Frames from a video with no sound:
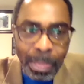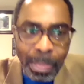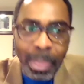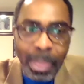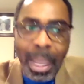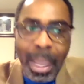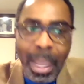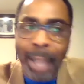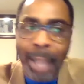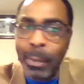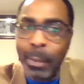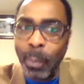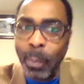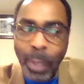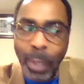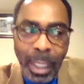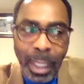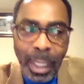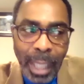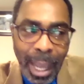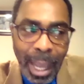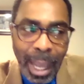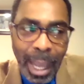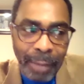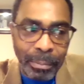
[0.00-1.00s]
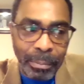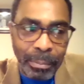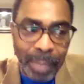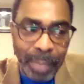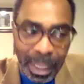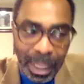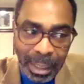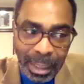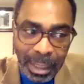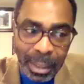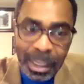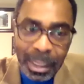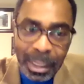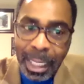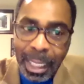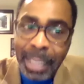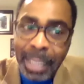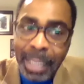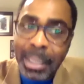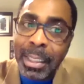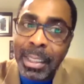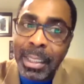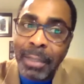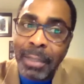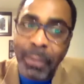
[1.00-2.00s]
that we have been
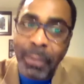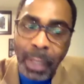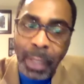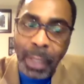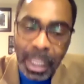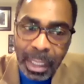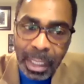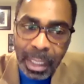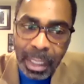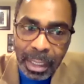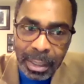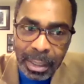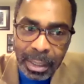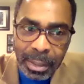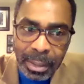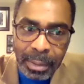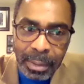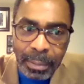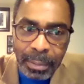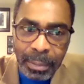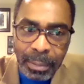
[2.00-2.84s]
testing for years.